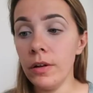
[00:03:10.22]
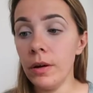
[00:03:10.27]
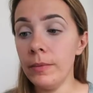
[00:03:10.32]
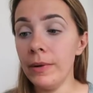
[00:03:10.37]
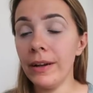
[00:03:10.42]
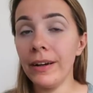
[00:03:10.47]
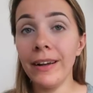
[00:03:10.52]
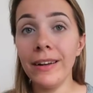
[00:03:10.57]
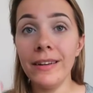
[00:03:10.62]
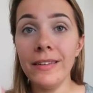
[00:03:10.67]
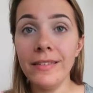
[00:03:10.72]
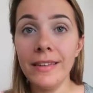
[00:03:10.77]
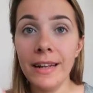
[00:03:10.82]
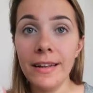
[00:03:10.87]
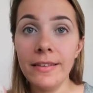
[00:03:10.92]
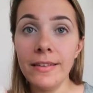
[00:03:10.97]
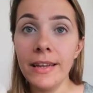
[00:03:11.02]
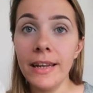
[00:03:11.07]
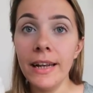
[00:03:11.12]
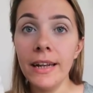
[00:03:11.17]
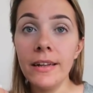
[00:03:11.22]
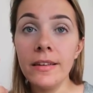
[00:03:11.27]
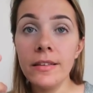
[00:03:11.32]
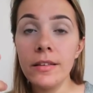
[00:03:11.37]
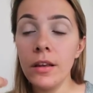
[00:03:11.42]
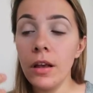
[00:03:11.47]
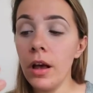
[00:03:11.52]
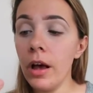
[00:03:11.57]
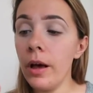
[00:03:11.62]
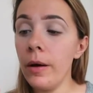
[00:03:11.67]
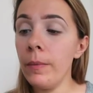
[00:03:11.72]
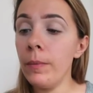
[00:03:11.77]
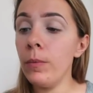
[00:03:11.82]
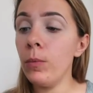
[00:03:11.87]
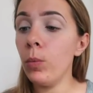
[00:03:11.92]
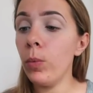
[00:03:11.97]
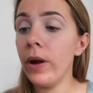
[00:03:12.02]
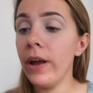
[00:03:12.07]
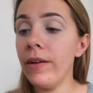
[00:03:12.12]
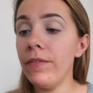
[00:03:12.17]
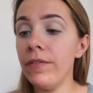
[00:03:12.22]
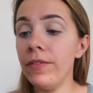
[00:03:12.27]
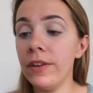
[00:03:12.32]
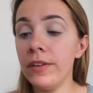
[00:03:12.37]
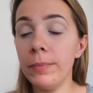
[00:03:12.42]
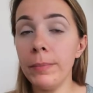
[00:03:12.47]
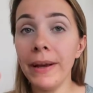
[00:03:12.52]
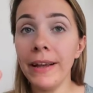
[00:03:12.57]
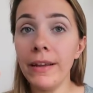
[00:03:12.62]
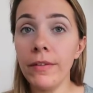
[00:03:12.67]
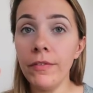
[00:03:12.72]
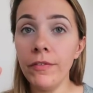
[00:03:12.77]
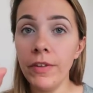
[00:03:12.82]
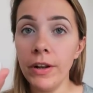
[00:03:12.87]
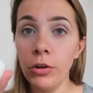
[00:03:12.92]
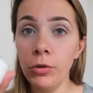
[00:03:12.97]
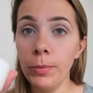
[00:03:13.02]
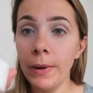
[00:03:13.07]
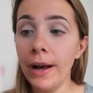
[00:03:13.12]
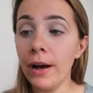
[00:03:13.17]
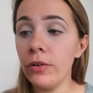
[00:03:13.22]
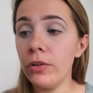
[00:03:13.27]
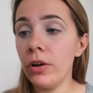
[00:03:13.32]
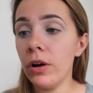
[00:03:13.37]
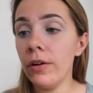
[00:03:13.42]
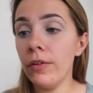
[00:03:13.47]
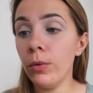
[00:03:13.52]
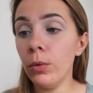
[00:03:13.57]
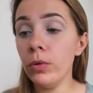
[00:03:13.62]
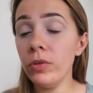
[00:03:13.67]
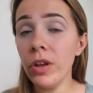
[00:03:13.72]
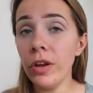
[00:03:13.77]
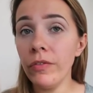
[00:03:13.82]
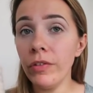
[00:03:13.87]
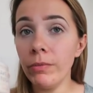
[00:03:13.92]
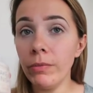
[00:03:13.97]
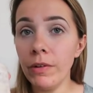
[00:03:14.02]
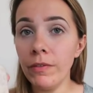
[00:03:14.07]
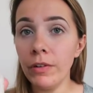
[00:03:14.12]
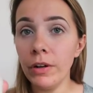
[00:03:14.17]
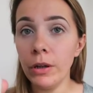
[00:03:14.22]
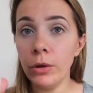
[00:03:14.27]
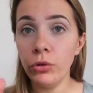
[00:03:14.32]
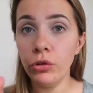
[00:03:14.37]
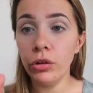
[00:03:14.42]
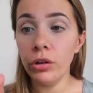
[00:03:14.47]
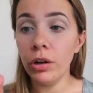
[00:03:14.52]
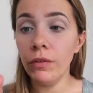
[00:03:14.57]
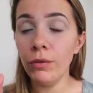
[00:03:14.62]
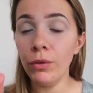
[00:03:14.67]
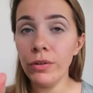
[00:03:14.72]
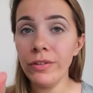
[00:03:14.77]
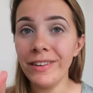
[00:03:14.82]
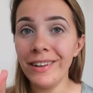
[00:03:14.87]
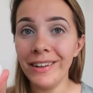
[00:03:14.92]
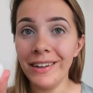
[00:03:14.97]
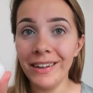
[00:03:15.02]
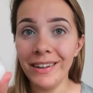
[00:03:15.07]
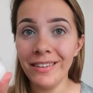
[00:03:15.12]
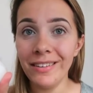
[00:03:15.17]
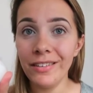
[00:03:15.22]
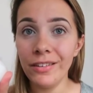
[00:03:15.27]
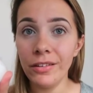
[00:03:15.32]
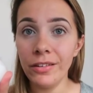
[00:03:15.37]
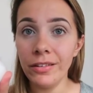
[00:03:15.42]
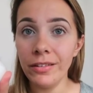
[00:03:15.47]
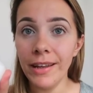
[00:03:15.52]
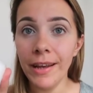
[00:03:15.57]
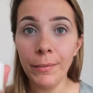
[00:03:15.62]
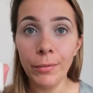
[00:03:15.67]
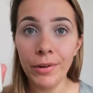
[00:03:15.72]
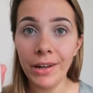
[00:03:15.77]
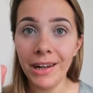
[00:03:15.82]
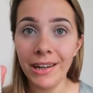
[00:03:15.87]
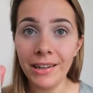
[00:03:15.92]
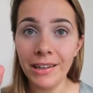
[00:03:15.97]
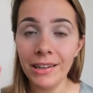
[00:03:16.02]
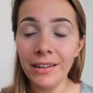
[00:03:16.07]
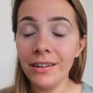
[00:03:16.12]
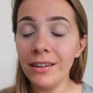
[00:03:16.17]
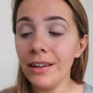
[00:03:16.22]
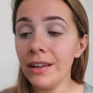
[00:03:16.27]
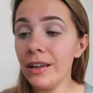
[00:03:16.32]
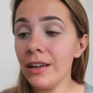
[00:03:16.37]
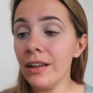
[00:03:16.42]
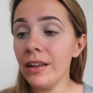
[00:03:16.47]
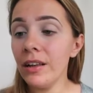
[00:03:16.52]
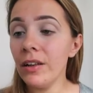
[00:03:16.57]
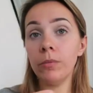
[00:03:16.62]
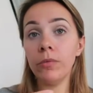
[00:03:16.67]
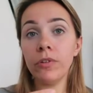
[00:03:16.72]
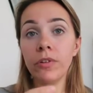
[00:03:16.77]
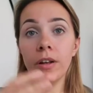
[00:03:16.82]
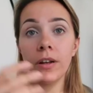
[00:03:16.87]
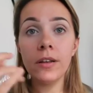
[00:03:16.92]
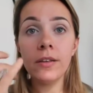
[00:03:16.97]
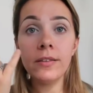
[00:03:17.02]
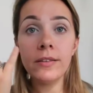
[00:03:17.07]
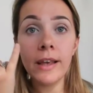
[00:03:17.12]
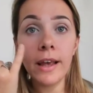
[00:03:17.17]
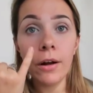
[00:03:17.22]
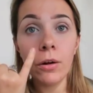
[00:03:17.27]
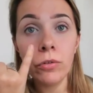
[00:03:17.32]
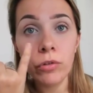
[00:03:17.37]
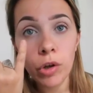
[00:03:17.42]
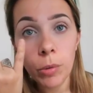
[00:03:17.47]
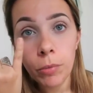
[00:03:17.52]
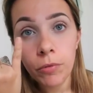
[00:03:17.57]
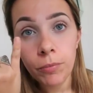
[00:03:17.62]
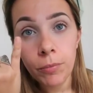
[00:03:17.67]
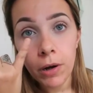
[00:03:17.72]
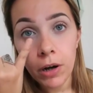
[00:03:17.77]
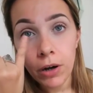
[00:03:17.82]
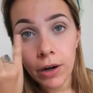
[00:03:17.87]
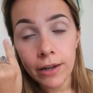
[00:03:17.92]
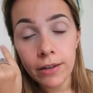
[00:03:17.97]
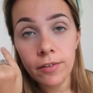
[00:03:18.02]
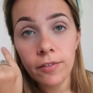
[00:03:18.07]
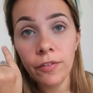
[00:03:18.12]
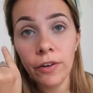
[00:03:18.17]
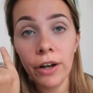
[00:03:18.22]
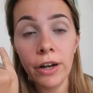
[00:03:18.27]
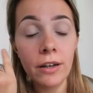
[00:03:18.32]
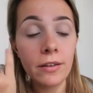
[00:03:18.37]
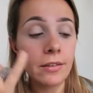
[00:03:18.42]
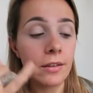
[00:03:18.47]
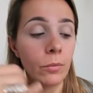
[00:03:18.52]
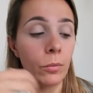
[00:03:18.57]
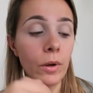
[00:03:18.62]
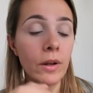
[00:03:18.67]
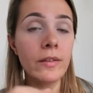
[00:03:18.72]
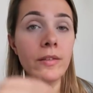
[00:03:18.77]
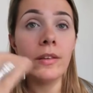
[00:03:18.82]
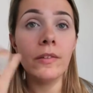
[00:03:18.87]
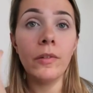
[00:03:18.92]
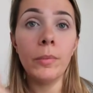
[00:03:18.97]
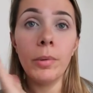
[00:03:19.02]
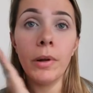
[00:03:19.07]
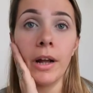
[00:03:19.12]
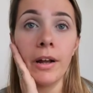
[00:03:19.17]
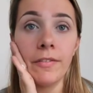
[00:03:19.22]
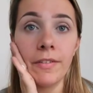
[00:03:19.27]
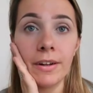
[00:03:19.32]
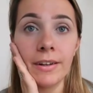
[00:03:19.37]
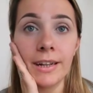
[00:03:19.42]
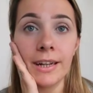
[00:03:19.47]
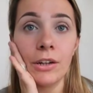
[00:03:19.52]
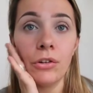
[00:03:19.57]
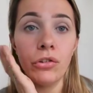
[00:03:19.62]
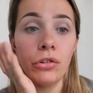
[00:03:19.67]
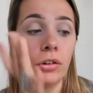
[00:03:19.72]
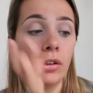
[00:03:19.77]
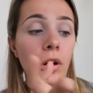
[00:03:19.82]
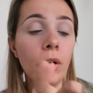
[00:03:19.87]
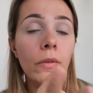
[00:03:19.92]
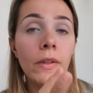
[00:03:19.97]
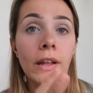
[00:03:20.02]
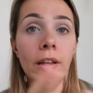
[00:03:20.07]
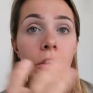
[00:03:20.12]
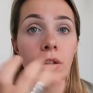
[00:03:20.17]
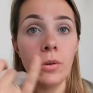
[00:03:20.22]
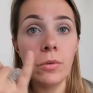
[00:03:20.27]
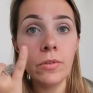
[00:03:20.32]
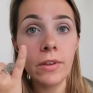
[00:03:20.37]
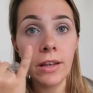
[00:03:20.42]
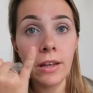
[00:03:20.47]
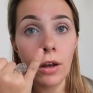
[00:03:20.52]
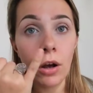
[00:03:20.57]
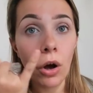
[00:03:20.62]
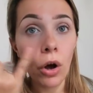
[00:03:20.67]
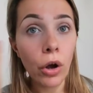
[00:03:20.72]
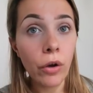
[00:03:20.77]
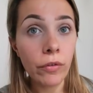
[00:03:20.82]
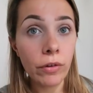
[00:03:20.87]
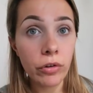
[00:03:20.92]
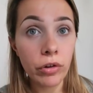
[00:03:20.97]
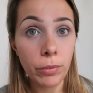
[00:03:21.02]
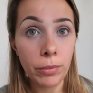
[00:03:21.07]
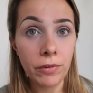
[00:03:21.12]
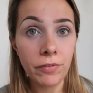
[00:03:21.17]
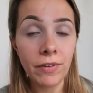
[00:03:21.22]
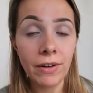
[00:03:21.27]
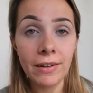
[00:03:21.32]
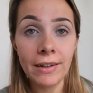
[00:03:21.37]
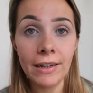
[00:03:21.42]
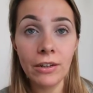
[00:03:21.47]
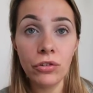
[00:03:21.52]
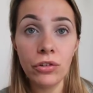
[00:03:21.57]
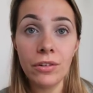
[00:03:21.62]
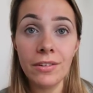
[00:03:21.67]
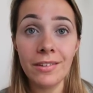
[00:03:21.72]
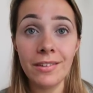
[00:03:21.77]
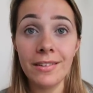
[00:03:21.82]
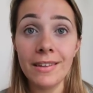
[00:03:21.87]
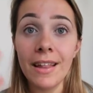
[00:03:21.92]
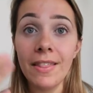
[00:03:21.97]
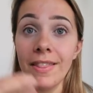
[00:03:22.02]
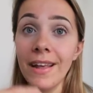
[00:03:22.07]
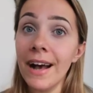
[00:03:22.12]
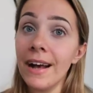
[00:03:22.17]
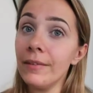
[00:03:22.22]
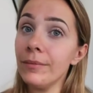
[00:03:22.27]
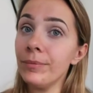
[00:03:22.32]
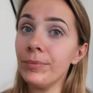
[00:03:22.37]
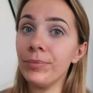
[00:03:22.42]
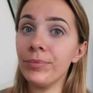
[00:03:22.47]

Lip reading: So I'm now going to set it with this Bacon Finish powder. I've also from Revolution. I've lost the lid because Edward had it. I'm just going to set on top of my eyes first, and once I've applied foundation, I'll then use it over the top of the foundation to set that.